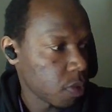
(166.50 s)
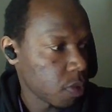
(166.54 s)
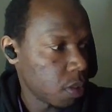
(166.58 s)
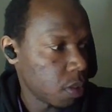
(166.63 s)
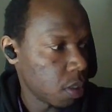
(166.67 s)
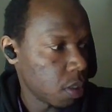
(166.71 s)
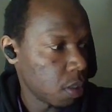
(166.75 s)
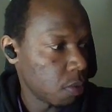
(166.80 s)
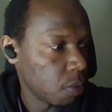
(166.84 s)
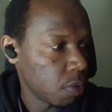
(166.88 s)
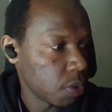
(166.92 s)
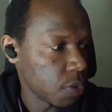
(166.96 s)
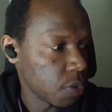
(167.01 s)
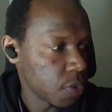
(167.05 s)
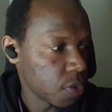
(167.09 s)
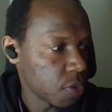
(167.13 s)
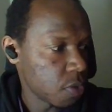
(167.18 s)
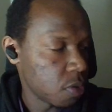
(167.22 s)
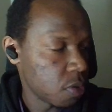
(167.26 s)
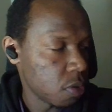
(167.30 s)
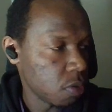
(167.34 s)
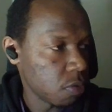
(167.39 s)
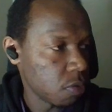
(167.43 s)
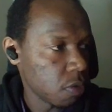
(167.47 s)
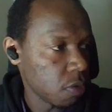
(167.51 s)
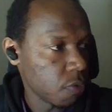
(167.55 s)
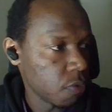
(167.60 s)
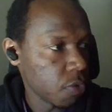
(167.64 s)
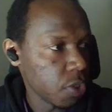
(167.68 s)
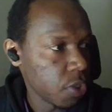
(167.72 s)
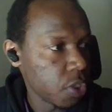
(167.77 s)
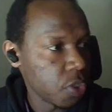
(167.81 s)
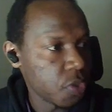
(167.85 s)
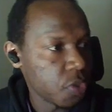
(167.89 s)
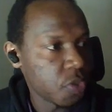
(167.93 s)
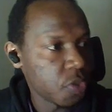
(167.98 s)
what is it called? We have
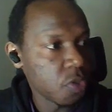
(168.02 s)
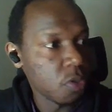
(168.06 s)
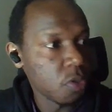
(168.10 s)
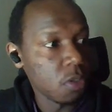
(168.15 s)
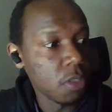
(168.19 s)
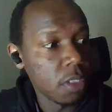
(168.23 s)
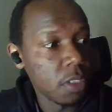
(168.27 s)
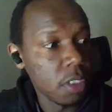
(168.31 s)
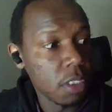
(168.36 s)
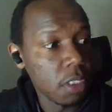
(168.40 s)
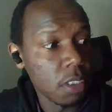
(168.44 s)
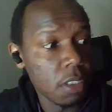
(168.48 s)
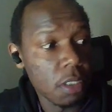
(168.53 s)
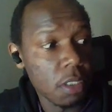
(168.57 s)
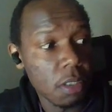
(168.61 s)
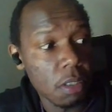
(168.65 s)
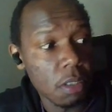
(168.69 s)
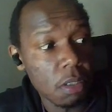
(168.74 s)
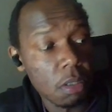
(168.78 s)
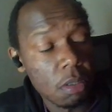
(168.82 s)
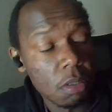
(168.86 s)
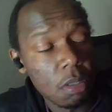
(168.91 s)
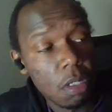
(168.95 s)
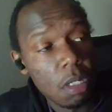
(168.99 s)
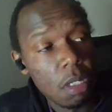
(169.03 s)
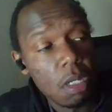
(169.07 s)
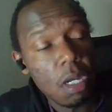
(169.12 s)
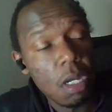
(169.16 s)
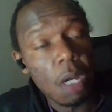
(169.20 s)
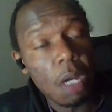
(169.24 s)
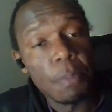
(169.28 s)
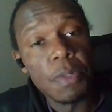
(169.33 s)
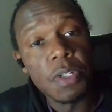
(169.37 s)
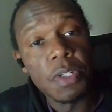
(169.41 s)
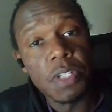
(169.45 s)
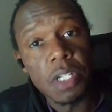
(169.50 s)
already installed
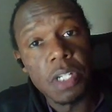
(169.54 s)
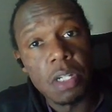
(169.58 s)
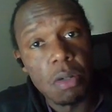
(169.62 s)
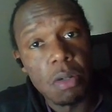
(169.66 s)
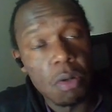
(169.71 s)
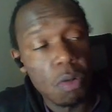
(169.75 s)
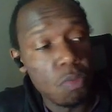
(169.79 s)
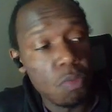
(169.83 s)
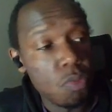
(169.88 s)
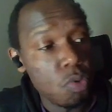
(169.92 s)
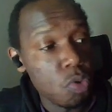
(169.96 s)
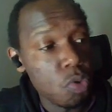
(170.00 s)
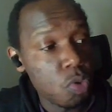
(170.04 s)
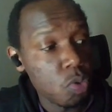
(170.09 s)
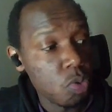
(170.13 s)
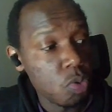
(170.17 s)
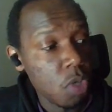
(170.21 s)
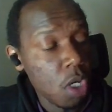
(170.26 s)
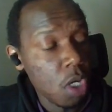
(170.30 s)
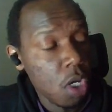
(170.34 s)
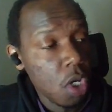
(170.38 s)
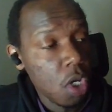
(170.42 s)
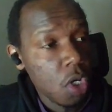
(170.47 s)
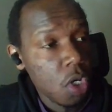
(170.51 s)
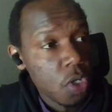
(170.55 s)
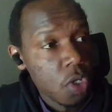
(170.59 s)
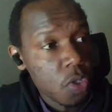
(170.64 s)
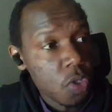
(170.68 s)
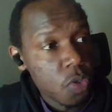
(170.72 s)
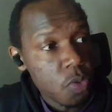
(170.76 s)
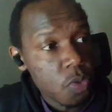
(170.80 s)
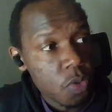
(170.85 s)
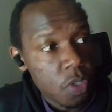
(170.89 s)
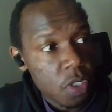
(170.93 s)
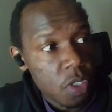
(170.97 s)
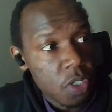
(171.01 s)
updated our Ubuntu.
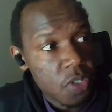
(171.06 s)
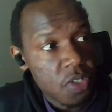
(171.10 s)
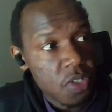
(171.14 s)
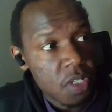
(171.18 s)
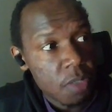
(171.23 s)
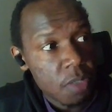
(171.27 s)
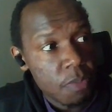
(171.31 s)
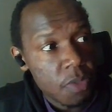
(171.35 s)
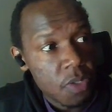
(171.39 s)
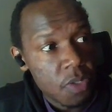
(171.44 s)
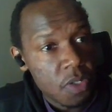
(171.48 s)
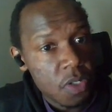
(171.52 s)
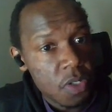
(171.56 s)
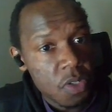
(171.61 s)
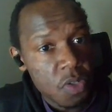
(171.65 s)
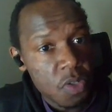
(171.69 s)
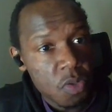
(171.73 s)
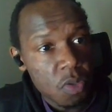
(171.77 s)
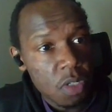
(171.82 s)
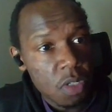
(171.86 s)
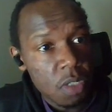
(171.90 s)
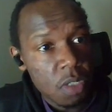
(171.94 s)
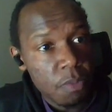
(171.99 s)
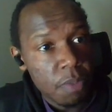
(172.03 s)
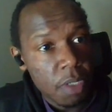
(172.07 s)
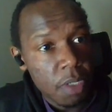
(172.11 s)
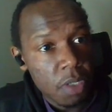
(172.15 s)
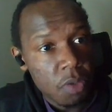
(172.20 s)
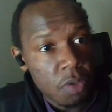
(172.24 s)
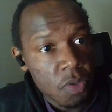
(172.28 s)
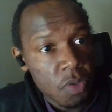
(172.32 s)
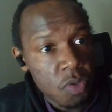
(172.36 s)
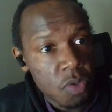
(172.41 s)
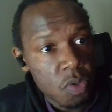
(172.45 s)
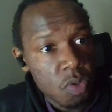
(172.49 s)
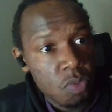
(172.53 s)
So the next step is installing
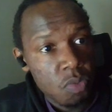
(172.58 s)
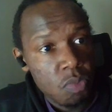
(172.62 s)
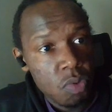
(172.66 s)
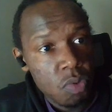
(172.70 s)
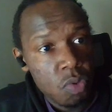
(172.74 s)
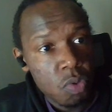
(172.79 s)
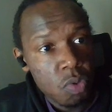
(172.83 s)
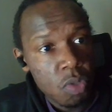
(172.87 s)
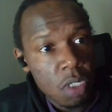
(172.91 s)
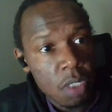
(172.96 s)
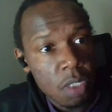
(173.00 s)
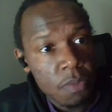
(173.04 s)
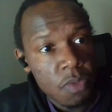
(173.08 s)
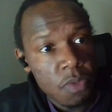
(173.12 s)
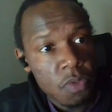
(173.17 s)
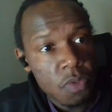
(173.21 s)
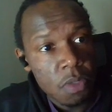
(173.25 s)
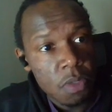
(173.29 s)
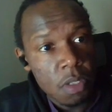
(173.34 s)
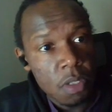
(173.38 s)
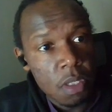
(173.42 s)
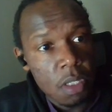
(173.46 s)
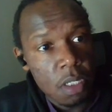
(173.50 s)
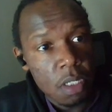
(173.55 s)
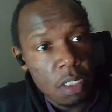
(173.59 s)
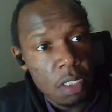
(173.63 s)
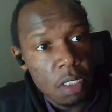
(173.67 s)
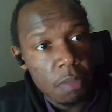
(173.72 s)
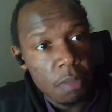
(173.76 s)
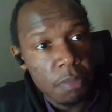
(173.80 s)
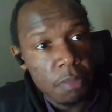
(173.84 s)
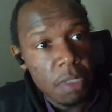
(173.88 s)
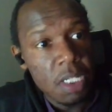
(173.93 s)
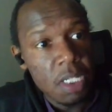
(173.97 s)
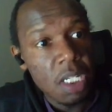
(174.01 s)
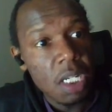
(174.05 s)
Python. So Ubuntu comes with
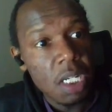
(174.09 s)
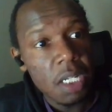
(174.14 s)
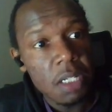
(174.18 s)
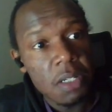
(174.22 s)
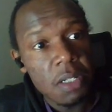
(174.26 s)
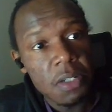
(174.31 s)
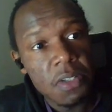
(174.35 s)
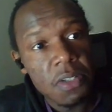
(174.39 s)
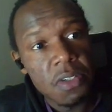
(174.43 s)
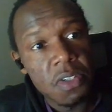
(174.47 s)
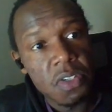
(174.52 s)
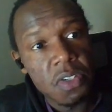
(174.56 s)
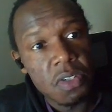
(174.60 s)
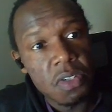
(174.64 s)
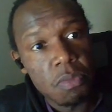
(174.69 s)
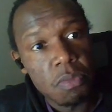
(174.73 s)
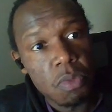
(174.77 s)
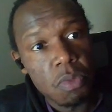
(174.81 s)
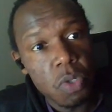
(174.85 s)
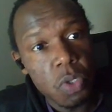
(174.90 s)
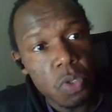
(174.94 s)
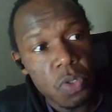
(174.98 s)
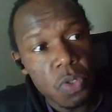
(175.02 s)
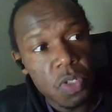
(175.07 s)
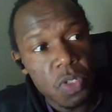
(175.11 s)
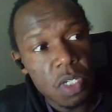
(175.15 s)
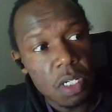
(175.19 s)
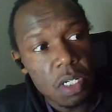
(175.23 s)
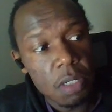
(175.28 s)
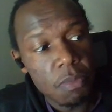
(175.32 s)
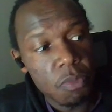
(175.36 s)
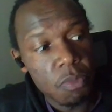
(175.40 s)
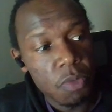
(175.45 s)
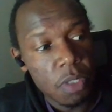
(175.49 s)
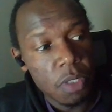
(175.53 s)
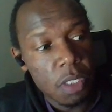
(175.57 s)
many Linux distributions
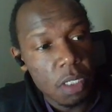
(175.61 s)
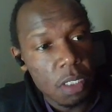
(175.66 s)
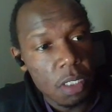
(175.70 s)
come with